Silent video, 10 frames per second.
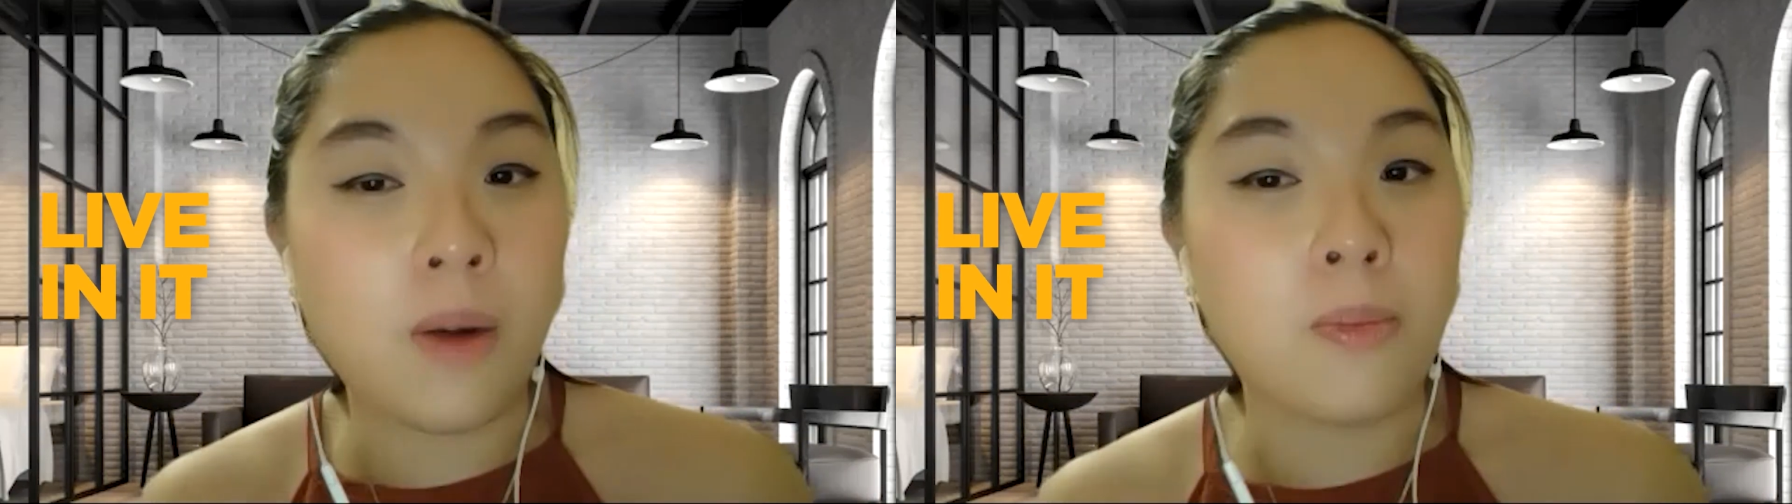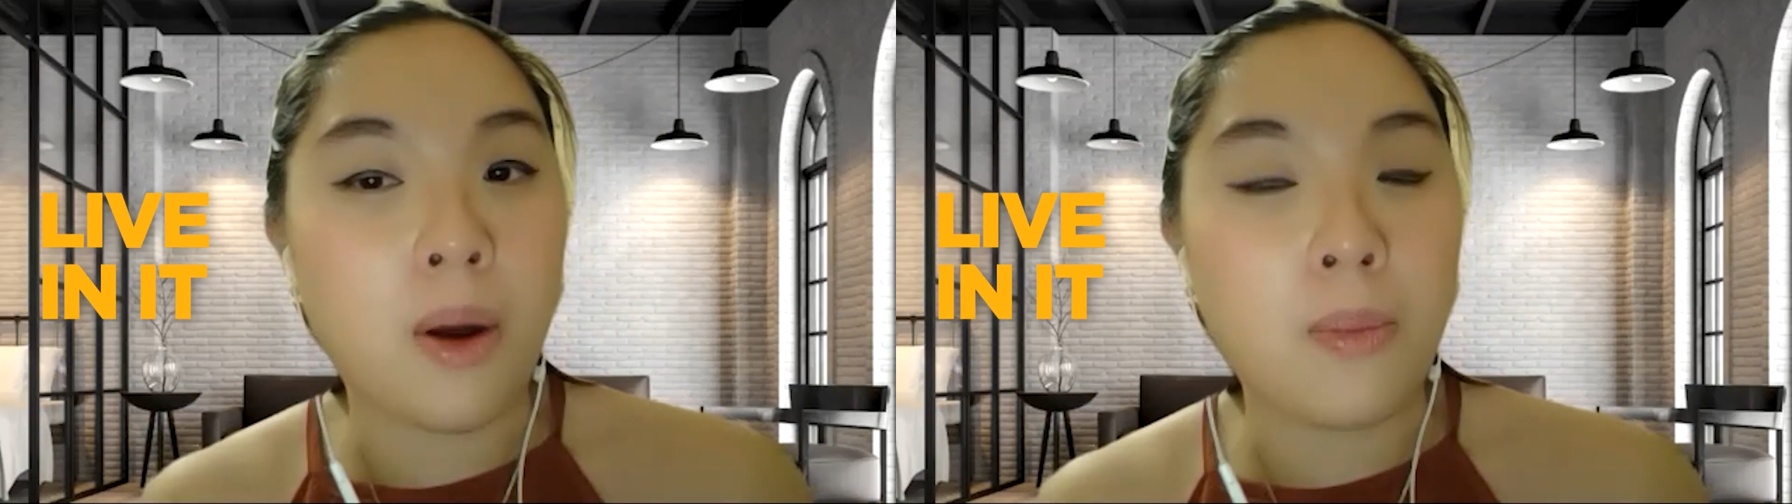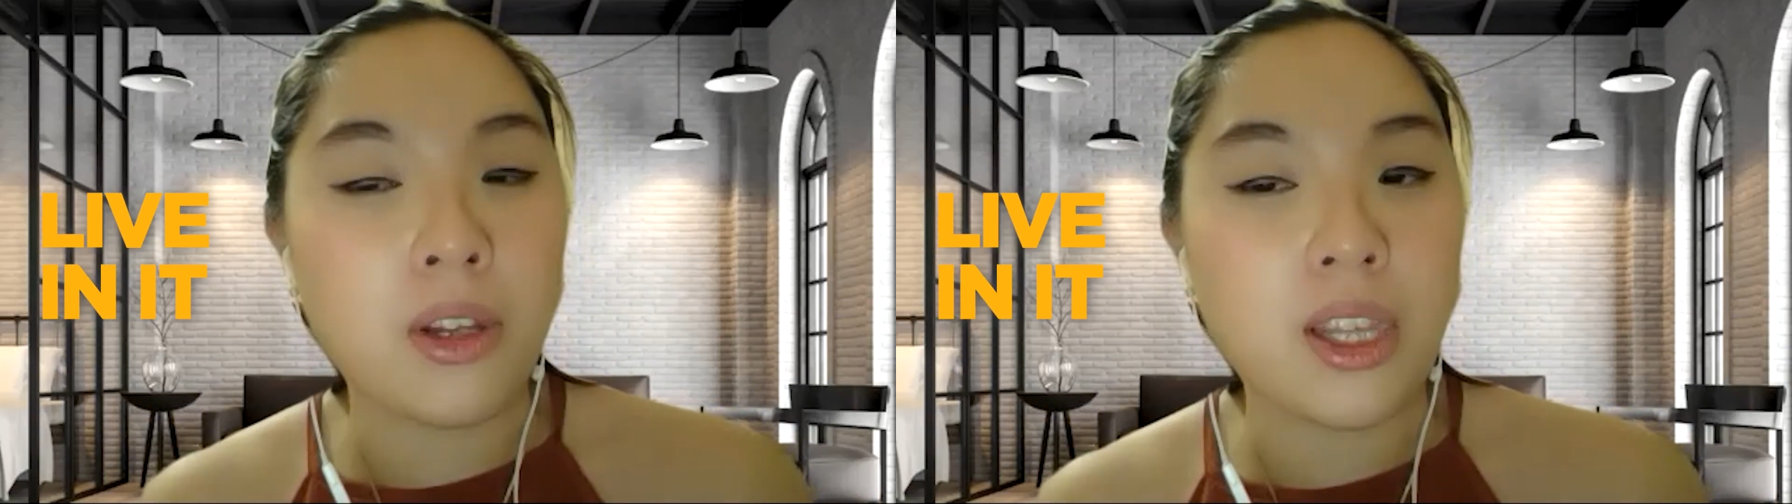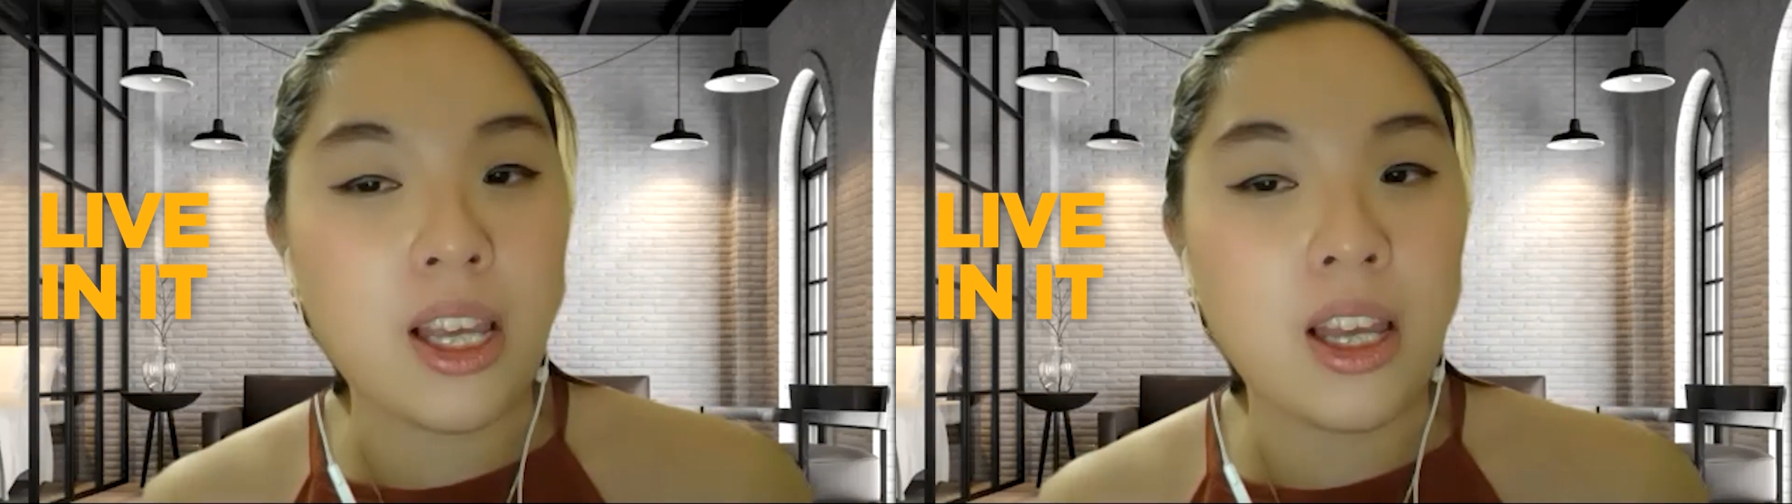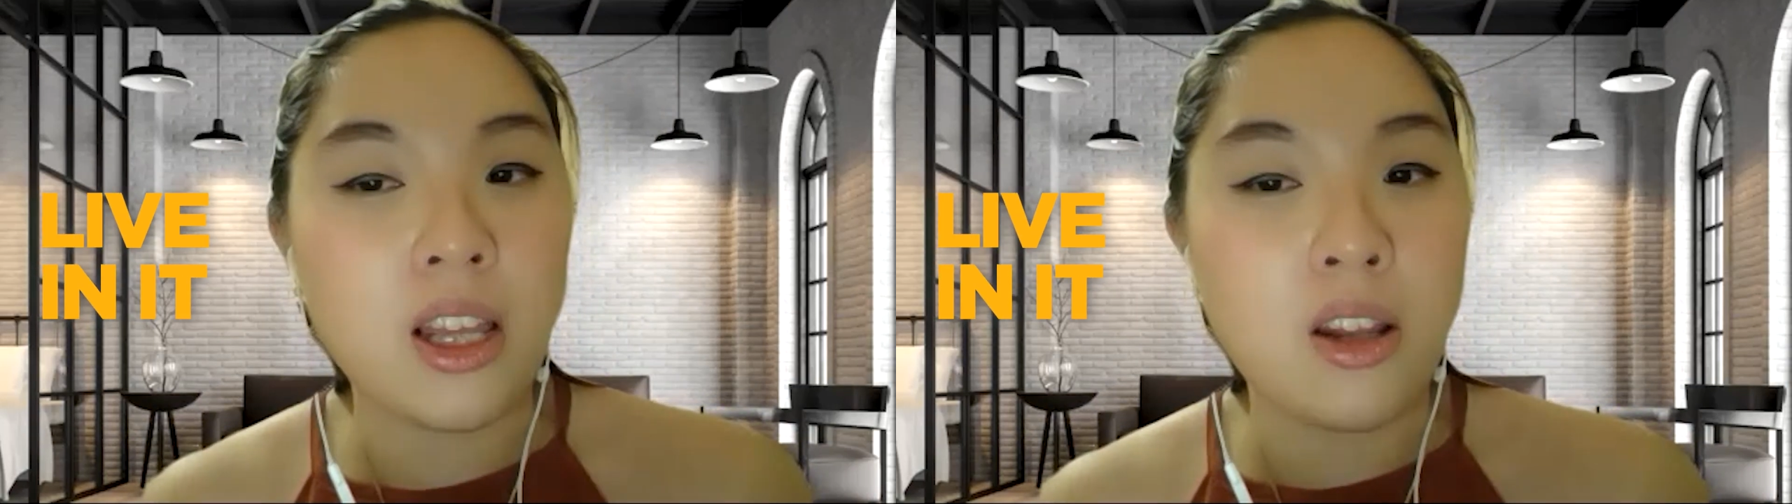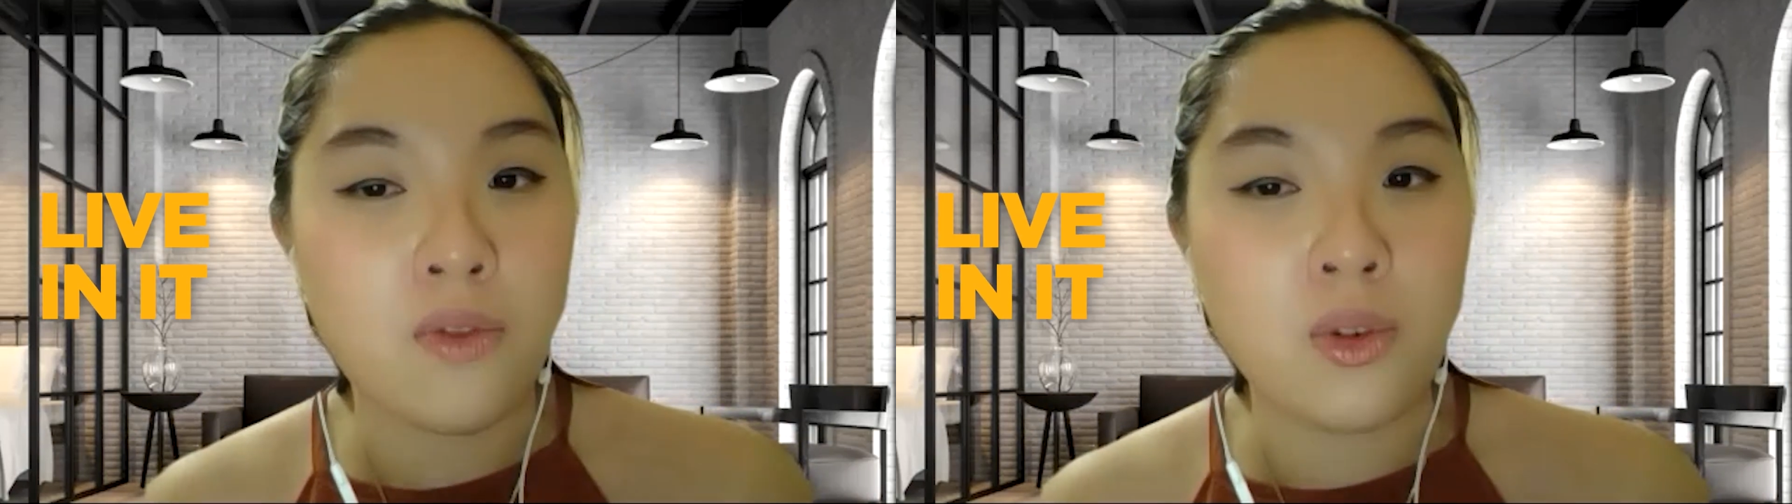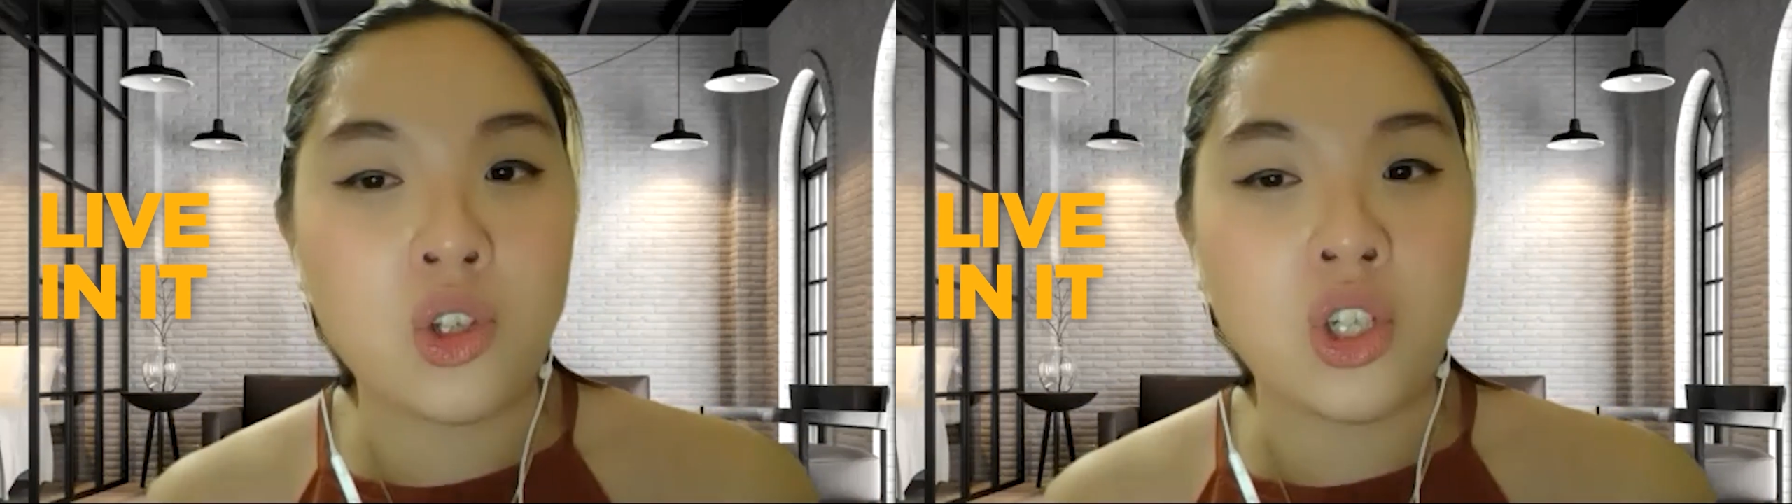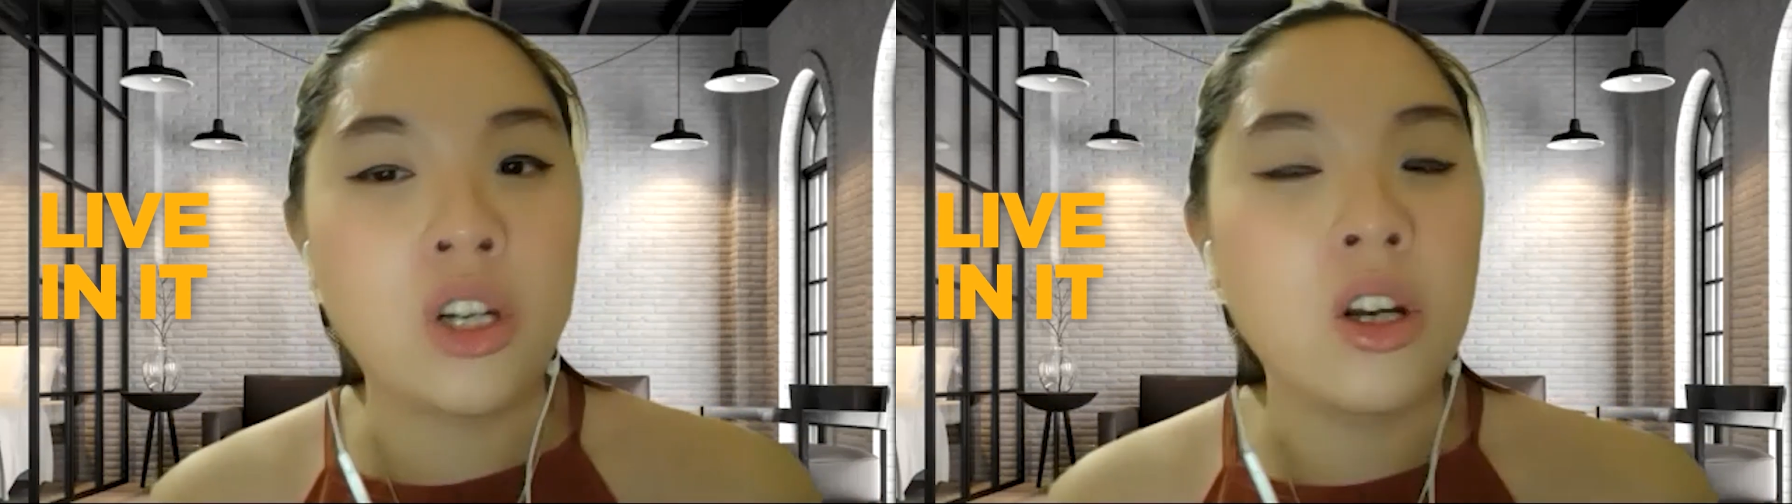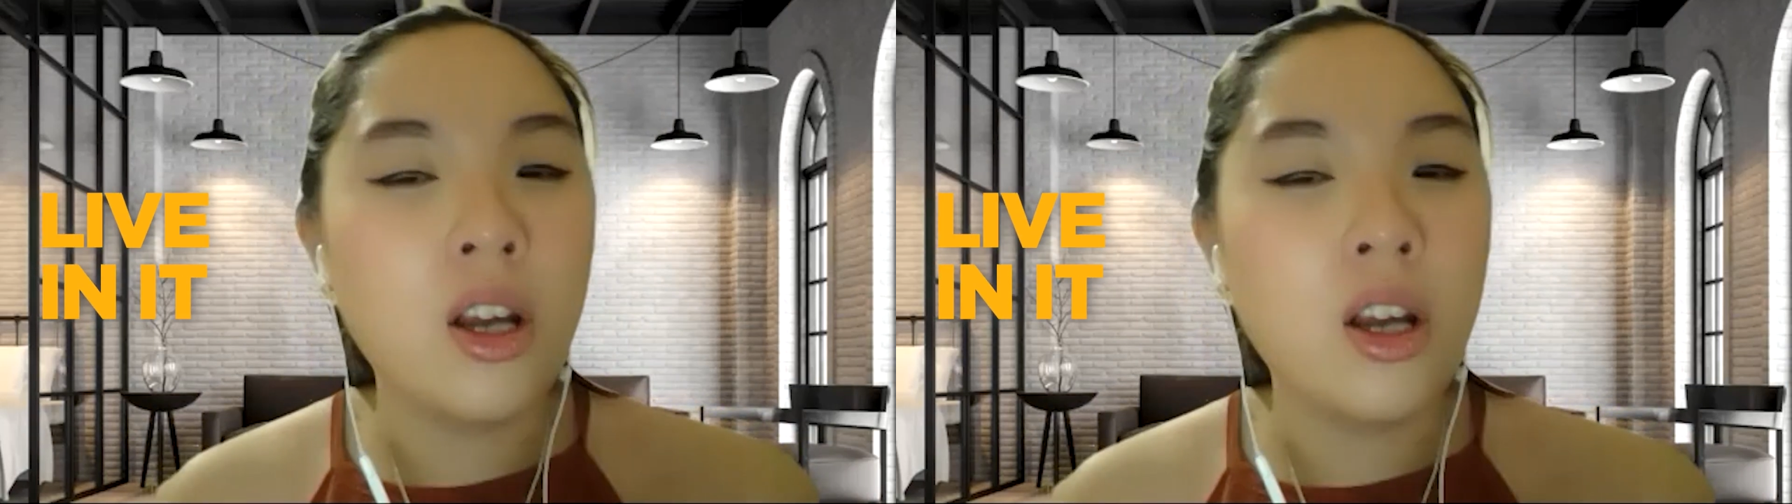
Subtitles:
property in the future.